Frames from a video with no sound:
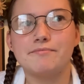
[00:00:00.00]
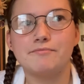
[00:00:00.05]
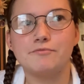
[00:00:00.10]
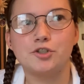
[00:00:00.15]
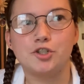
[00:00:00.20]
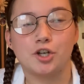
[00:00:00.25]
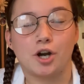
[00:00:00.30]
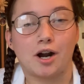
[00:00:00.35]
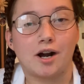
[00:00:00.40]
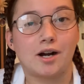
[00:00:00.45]

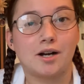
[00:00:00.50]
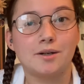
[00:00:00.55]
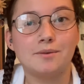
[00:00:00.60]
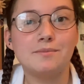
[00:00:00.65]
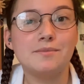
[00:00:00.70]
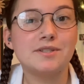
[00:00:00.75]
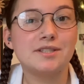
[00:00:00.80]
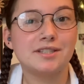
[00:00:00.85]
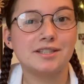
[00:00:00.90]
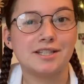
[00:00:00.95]

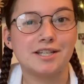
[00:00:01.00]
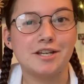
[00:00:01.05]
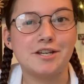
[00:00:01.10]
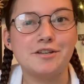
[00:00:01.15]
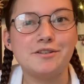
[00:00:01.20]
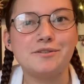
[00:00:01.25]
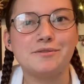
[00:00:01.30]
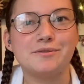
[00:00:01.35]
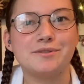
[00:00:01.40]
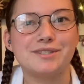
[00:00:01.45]
jobs that
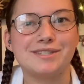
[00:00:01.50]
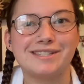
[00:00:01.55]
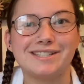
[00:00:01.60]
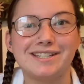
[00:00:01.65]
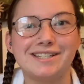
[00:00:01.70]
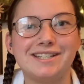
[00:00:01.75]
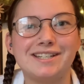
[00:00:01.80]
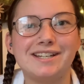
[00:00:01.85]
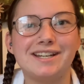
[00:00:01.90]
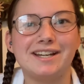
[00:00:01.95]
you
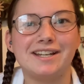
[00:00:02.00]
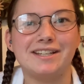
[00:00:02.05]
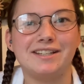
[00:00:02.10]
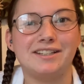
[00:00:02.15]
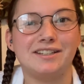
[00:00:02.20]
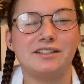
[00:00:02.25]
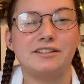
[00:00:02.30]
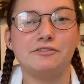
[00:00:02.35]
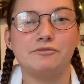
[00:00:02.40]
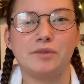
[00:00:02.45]
see
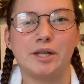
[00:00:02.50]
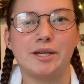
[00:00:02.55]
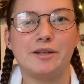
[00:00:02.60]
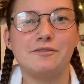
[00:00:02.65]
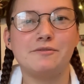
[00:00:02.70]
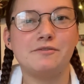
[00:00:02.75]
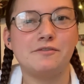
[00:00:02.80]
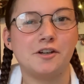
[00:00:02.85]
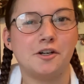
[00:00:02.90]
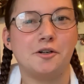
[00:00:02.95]
in
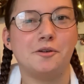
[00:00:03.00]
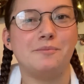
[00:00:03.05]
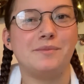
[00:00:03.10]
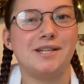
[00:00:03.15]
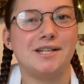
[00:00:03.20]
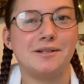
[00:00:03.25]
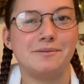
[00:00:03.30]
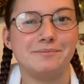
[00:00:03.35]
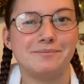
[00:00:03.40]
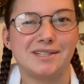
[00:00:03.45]
like film
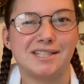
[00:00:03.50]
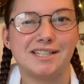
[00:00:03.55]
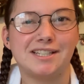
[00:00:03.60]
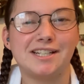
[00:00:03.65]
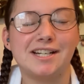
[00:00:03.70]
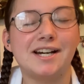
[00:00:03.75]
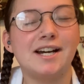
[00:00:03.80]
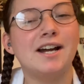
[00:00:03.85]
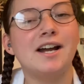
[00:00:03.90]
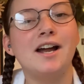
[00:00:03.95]
and in
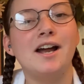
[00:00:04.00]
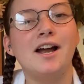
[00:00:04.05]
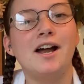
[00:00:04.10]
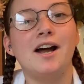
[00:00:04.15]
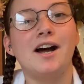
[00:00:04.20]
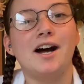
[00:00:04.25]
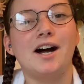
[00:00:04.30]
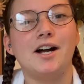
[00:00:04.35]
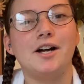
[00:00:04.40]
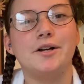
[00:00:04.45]
media,
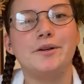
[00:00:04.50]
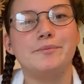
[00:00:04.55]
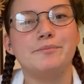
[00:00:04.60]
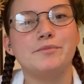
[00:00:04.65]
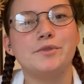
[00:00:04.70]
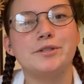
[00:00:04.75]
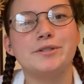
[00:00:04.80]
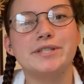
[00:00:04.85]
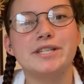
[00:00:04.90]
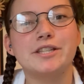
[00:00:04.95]

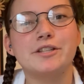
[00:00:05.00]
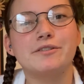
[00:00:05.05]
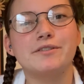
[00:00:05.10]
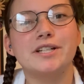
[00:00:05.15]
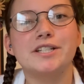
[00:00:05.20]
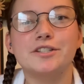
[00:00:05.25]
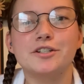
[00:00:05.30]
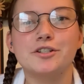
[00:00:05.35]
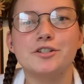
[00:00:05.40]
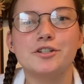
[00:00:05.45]
um you see the
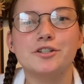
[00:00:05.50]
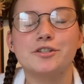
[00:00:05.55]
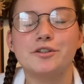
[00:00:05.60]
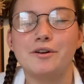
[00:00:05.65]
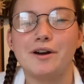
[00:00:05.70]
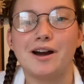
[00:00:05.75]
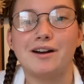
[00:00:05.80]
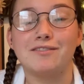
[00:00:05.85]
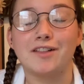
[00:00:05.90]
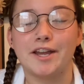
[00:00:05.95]
researchers
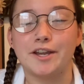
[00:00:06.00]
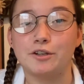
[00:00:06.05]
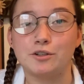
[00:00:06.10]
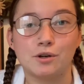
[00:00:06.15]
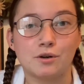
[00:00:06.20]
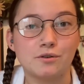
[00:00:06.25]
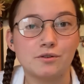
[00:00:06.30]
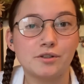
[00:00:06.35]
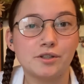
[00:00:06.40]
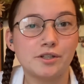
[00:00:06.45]
who have like
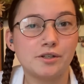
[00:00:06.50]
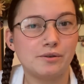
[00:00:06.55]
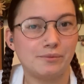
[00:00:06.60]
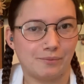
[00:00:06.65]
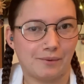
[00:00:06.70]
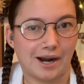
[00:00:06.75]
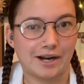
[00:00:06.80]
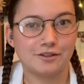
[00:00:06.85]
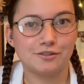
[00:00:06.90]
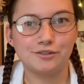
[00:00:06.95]
totally
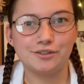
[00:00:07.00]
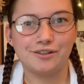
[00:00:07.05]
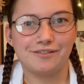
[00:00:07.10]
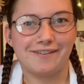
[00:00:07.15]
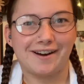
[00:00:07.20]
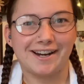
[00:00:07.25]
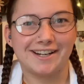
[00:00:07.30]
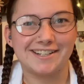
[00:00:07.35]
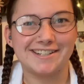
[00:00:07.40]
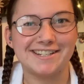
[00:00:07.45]
wild
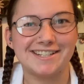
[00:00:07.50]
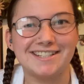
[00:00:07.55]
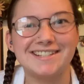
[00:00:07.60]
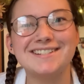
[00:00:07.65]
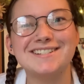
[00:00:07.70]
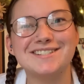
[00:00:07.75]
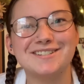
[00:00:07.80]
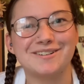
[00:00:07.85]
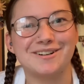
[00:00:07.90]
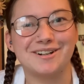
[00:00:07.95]

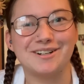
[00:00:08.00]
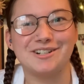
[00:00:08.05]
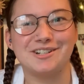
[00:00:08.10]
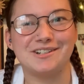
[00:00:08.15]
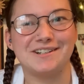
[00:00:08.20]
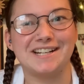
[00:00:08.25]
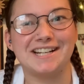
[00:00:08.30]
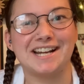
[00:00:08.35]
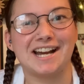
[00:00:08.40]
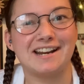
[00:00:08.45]
findings, who are
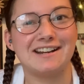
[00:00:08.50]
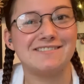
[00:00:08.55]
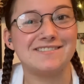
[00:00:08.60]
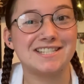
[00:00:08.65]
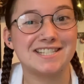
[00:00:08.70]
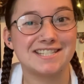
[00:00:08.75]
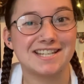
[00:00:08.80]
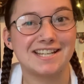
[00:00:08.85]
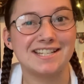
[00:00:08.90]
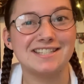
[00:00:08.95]
doing kind of
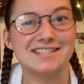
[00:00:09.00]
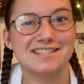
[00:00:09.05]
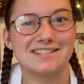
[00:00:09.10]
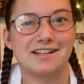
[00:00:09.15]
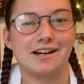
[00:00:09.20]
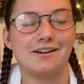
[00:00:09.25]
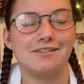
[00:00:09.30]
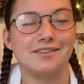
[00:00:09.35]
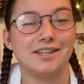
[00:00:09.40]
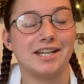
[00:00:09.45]
insane
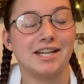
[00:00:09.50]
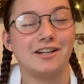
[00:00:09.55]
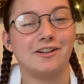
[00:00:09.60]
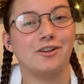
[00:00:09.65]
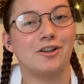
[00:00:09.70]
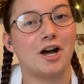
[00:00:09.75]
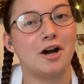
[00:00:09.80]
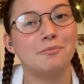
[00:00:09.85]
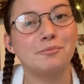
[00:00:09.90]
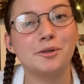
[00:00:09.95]
stuff. They get a
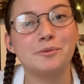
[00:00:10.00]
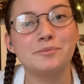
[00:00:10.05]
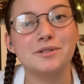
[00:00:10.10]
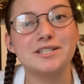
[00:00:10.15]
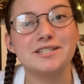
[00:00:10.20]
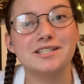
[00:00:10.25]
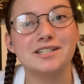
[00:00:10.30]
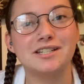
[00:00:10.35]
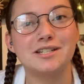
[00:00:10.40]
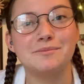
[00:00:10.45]
lot of
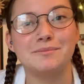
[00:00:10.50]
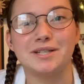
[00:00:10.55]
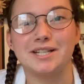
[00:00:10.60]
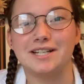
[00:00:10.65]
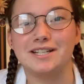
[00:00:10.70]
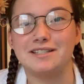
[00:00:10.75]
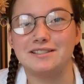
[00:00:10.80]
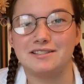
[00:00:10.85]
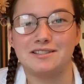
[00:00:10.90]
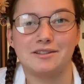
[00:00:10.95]
publicity
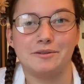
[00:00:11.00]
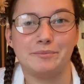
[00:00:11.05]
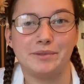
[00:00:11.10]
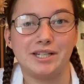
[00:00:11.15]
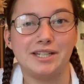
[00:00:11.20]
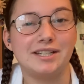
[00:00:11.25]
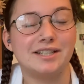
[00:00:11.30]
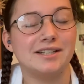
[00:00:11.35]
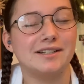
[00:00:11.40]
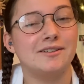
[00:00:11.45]
because the
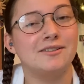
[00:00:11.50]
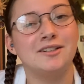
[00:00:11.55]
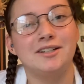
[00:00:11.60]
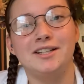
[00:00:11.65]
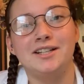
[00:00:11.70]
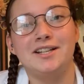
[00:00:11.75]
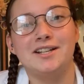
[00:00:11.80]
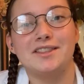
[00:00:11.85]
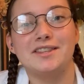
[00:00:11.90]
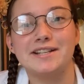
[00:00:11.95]
media
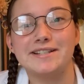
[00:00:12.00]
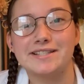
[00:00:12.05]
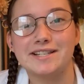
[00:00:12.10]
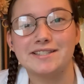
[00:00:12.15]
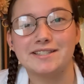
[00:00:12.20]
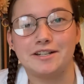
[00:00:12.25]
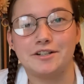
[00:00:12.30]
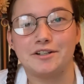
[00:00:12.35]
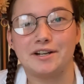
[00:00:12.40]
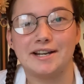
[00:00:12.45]
thinks
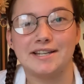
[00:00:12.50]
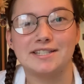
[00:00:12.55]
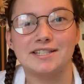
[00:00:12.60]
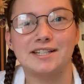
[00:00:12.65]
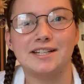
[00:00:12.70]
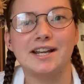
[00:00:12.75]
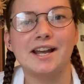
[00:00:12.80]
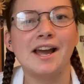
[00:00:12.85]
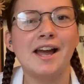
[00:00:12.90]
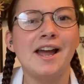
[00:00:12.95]
that's
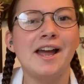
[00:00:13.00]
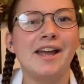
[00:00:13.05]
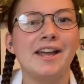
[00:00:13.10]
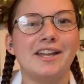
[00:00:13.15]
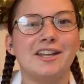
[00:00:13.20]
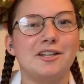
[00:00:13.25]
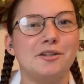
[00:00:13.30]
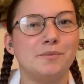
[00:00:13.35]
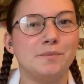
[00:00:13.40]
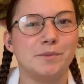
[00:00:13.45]
interesting.
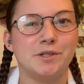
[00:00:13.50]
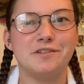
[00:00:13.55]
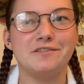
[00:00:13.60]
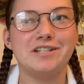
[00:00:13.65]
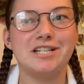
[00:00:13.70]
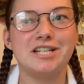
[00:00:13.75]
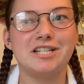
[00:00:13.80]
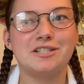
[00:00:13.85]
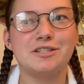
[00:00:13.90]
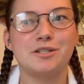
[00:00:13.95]
In
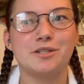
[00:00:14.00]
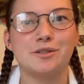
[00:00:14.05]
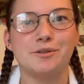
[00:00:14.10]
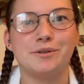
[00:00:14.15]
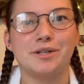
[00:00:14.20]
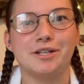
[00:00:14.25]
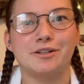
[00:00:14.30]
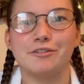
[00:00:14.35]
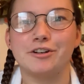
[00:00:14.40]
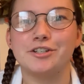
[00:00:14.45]
movies,
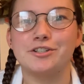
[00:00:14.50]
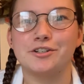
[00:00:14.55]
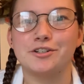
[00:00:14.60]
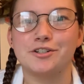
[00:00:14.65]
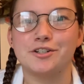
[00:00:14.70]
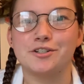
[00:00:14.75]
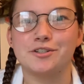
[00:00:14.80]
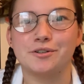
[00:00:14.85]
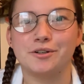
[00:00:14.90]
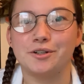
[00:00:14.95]
you get
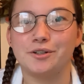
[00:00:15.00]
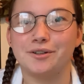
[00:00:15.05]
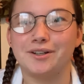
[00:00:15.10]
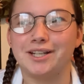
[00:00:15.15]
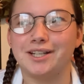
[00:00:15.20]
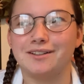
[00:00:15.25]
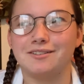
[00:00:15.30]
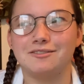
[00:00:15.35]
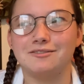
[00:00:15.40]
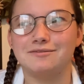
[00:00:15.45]
researchers who are
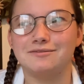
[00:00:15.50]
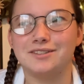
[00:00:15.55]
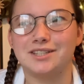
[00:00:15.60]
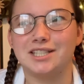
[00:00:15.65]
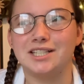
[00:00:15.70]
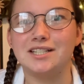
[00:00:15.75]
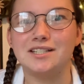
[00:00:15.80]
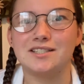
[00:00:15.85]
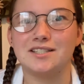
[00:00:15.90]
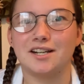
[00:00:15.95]
doing
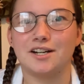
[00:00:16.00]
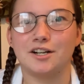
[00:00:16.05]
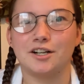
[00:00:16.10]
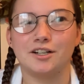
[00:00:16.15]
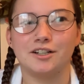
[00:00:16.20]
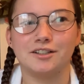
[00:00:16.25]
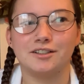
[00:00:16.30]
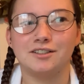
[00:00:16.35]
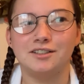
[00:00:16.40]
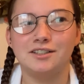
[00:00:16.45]
things that
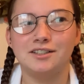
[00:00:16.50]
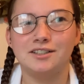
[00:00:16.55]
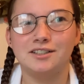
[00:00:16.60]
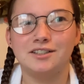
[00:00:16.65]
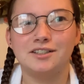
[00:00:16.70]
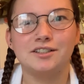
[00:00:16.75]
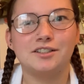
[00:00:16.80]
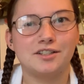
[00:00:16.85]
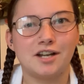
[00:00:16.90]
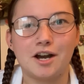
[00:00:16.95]
are
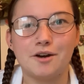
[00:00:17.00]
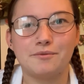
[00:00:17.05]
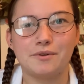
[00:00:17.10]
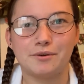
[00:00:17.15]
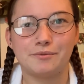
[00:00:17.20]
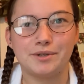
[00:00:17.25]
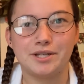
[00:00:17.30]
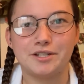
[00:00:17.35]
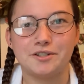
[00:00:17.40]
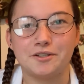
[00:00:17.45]
not
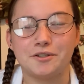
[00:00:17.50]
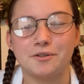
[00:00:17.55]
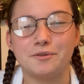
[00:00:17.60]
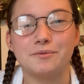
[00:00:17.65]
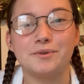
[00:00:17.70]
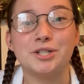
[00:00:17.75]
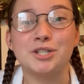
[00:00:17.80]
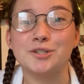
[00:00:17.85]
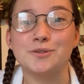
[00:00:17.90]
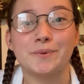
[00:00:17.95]
what we do,
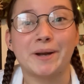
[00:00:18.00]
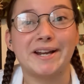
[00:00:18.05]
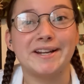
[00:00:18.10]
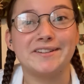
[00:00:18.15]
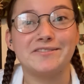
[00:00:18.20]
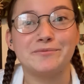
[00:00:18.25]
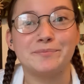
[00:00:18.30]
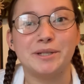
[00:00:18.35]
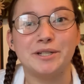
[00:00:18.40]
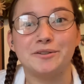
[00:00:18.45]
which is why
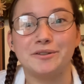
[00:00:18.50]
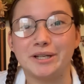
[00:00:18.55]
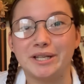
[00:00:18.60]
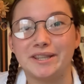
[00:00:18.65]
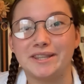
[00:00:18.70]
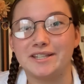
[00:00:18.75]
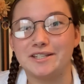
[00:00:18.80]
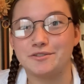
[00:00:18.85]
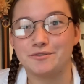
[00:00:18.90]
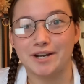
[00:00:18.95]
I've been
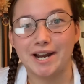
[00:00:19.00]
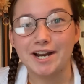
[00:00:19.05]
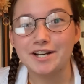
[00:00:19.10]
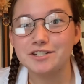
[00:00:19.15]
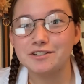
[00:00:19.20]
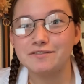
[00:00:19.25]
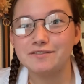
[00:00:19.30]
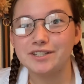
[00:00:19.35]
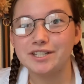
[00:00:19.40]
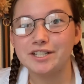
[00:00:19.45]
doing these
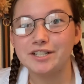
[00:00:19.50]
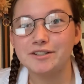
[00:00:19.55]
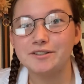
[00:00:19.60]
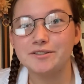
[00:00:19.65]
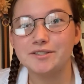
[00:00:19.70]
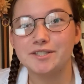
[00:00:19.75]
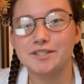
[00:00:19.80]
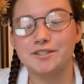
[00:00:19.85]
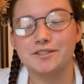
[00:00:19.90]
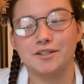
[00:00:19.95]
reaction
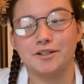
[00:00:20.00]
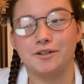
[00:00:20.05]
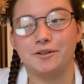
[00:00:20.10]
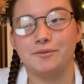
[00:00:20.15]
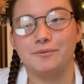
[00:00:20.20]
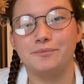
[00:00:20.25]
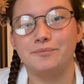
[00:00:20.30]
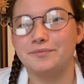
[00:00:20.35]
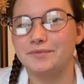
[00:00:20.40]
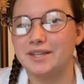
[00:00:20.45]
videos.
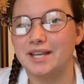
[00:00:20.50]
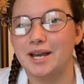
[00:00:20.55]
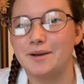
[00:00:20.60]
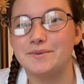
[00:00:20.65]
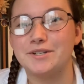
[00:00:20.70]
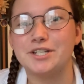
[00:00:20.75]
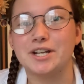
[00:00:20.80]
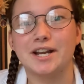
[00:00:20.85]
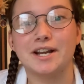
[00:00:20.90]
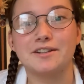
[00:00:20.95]
So I
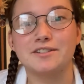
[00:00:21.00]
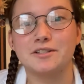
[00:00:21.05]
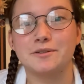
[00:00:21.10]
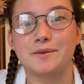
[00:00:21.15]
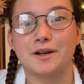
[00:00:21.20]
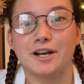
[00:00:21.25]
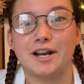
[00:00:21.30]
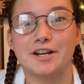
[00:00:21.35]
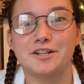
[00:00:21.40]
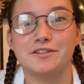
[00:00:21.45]
mean, check out some of
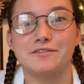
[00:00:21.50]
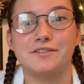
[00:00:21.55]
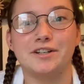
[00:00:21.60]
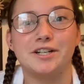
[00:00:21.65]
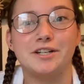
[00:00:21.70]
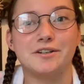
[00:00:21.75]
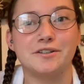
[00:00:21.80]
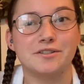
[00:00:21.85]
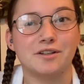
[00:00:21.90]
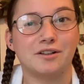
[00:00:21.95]
my reaction
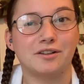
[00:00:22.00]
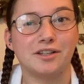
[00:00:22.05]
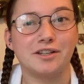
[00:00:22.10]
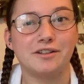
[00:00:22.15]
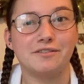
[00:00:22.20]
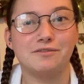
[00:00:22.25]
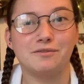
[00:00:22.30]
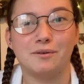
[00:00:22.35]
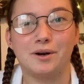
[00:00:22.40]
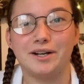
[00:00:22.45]
videos, I'll
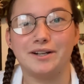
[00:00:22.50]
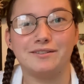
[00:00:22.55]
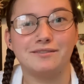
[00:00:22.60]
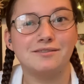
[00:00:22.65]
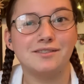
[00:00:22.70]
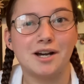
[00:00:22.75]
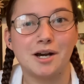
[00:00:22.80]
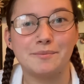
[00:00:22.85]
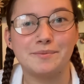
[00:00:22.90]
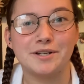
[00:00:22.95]
leave one
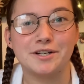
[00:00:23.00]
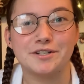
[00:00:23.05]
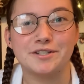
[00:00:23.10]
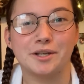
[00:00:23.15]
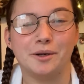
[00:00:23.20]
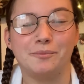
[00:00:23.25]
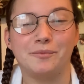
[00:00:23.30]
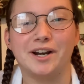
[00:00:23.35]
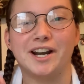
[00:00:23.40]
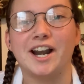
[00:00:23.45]
up here
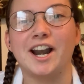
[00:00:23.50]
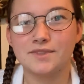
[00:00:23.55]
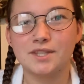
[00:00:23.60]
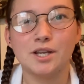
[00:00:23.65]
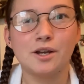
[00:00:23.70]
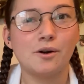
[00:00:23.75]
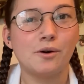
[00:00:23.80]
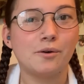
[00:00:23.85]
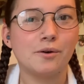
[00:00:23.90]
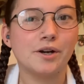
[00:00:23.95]
somewhere.
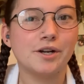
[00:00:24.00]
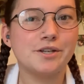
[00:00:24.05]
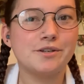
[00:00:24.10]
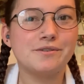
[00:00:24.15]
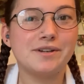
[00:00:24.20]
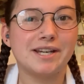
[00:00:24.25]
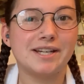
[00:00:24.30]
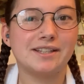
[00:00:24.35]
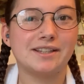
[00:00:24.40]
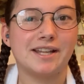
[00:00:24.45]
Or
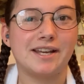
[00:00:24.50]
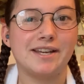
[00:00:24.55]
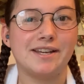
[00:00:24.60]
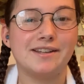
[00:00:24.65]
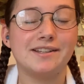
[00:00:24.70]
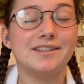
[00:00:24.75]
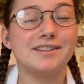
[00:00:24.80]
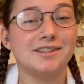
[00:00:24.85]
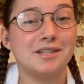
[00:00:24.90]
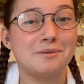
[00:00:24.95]
you get
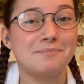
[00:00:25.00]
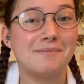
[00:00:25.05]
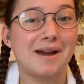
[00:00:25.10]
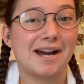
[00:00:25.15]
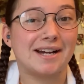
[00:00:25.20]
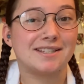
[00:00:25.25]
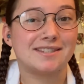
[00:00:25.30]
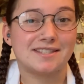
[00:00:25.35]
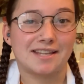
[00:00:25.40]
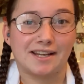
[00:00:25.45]
like the
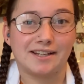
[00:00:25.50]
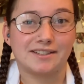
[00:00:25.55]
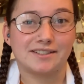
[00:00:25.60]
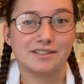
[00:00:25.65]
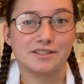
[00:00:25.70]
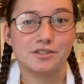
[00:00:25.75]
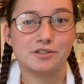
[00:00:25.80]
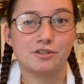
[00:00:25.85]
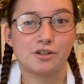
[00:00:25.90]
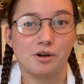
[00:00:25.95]
mad
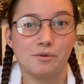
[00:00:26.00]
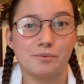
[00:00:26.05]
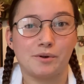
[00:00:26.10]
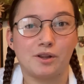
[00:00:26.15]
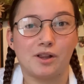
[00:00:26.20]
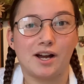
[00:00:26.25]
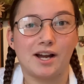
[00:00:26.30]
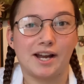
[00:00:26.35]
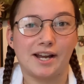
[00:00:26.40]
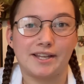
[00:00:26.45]
scientist trope a
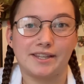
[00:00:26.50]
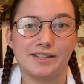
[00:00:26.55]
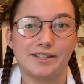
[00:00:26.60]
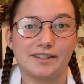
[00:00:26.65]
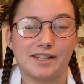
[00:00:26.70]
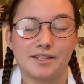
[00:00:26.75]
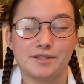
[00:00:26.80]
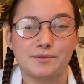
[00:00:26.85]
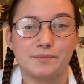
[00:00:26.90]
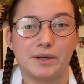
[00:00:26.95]
lot. I think
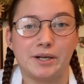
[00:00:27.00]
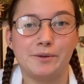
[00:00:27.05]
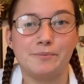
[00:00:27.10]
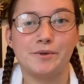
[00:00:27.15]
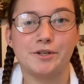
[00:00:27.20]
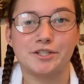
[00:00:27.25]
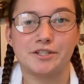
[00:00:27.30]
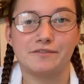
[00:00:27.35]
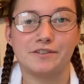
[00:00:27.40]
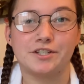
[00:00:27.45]
that's what
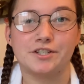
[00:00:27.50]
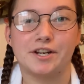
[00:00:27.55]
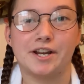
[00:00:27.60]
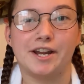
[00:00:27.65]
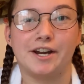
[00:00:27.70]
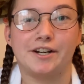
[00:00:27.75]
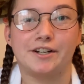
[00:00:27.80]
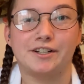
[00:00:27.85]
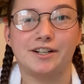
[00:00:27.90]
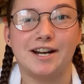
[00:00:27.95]
most of us are
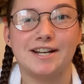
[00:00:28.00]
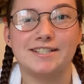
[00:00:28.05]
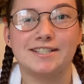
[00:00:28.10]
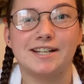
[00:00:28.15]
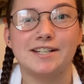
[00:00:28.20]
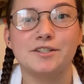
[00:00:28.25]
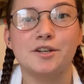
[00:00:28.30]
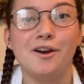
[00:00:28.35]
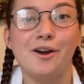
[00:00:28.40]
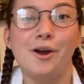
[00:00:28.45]
characterized
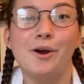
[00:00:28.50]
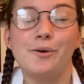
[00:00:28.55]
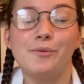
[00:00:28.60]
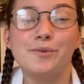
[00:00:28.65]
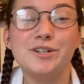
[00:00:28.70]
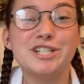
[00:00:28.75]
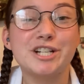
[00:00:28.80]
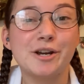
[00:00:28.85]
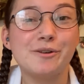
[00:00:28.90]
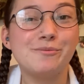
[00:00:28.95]
as,
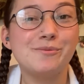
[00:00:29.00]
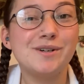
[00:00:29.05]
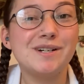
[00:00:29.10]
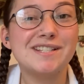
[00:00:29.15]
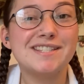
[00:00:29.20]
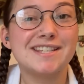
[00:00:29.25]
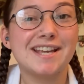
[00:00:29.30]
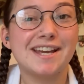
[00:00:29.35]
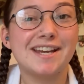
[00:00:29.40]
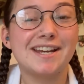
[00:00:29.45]
which I will
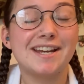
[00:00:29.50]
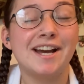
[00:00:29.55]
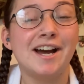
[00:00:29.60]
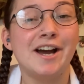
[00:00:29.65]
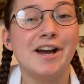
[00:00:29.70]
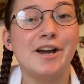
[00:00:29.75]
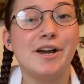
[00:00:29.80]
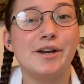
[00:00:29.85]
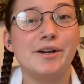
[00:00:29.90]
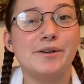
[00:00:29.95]
say,
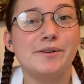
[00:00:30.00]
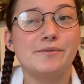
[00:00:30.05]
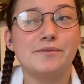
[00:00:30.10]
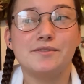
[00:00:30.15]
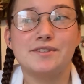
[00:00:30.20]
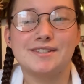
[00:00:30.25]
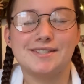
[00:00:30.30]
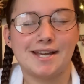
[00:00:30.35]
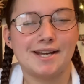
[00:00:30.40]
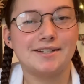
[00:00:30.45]

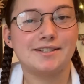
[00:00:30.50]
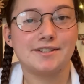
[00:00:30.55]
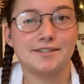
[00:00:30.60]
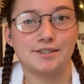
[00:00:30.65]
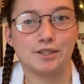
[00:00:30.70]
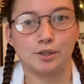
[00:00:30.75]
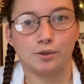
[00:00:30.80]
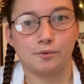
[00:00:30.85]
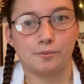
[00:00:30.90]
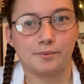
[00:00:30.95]

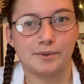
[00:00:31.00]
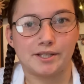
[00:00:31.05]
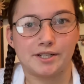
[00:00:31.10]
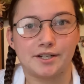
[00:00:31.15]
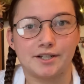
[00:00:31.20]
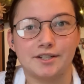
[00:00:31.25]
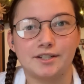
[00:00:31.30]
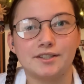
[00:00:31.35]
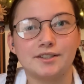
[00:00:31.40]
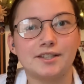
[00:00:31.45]
scientists are
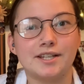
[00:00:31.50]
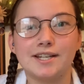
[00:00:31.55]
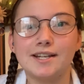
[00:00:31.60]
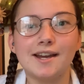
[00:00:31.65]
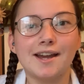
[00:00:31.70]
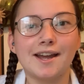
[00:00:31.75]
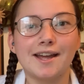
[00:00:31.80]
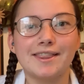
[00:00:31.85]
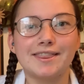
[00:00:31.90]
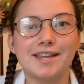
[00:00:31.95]
weird.
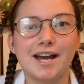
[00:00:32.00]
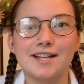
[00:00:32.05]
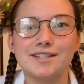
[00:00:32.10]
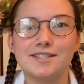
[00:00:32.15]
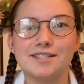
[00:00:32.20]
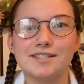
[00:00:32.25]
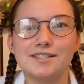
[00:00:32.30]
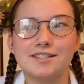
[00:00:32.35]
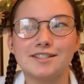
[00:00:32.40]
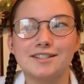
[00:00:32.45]
Like, that's,